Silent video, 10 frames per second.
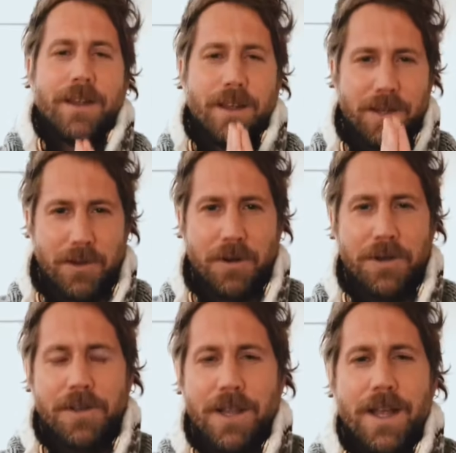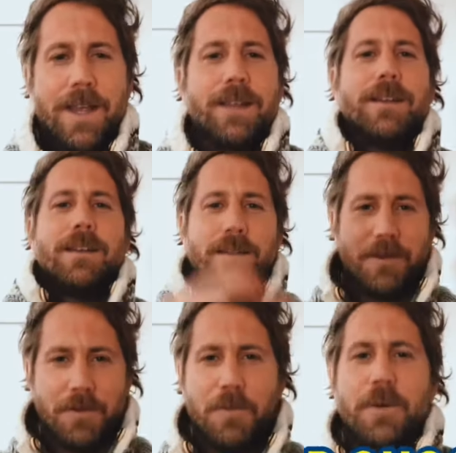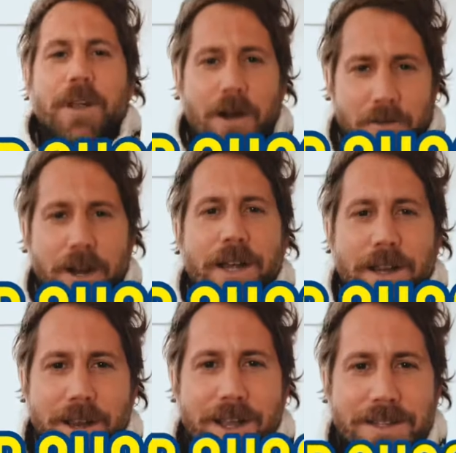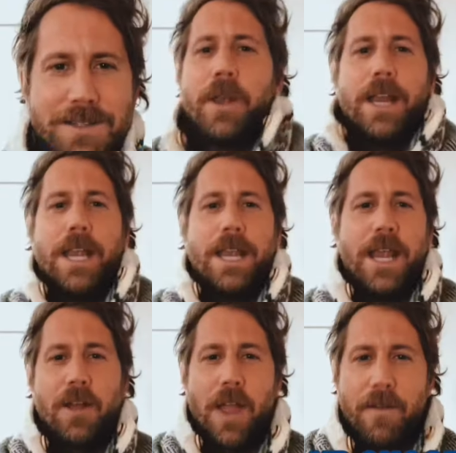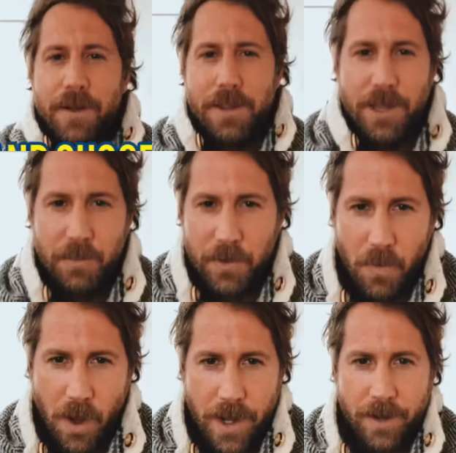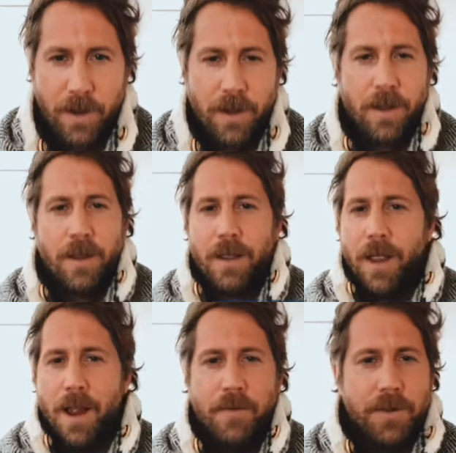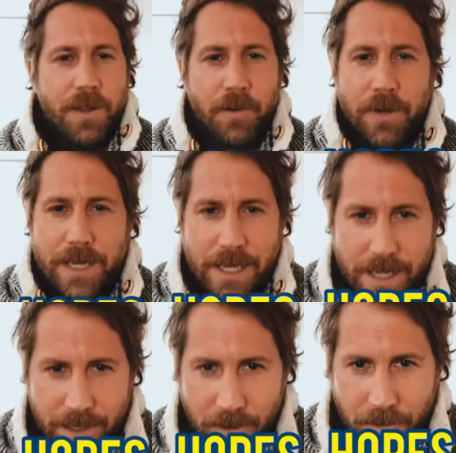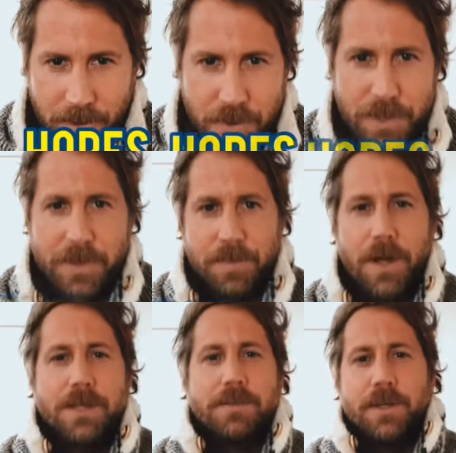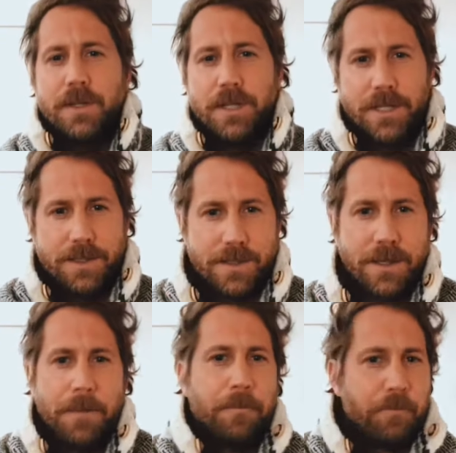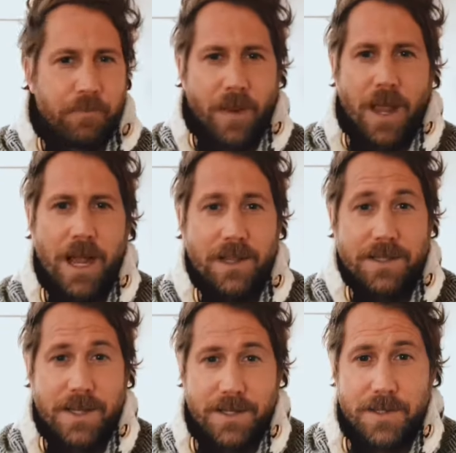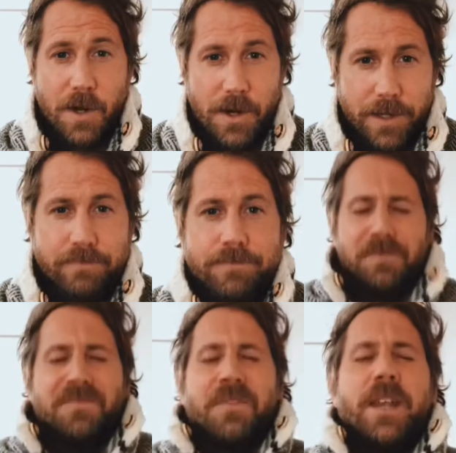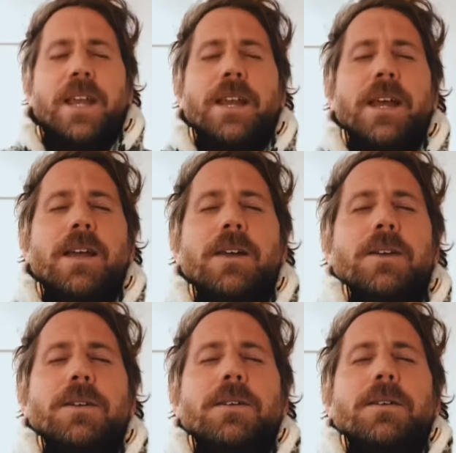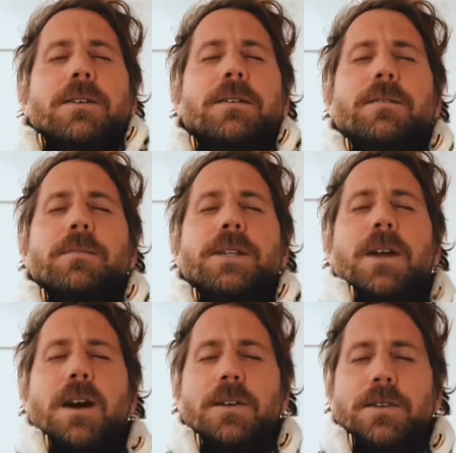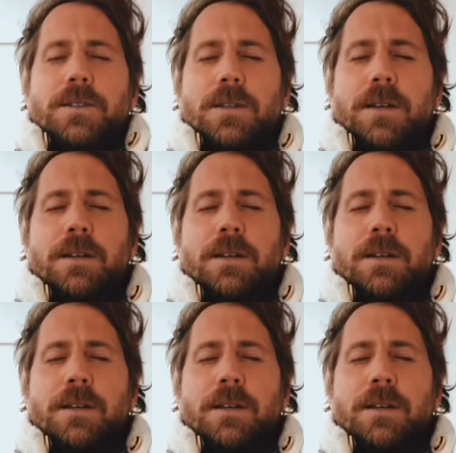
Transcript: You are the light we all recognize. We're going to inhale everything we want, everything we need, all our dreams and possibilities. Uh, let's get started. Inhale, McDonald's.